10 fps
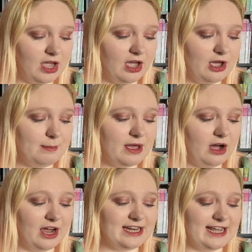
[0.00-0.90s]
Um,
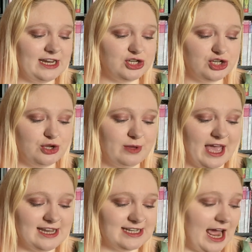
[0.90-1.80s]
I need to
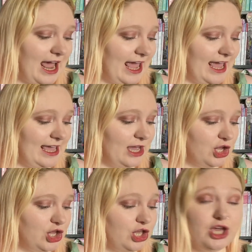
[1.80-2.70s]
get a
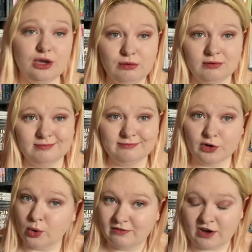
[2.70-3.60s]
cue
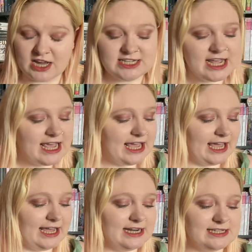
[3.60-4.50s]
for qualified
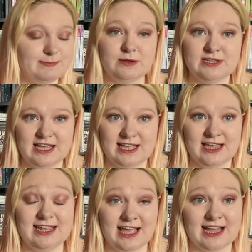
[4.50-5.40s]
in spells and
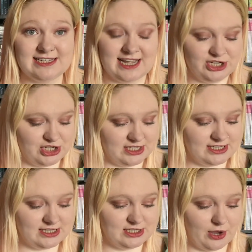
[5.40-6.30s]

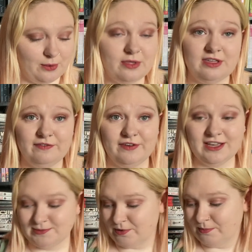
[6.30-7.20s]
incantations. So the
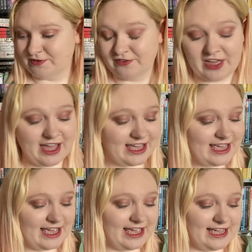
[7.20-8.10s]
first prompt for that
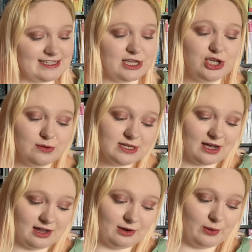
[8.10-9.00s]
is use a
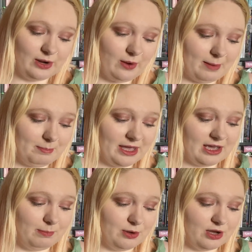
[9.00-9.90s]
colour wheel and
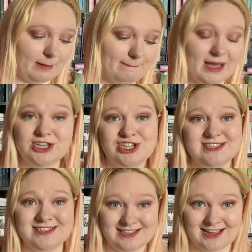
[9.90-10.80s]
pick a book
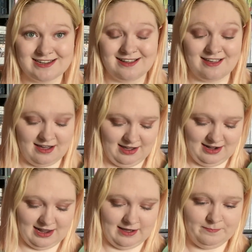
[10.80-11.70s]
matching said
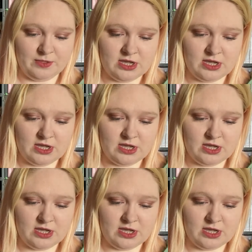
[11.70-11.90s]
colour.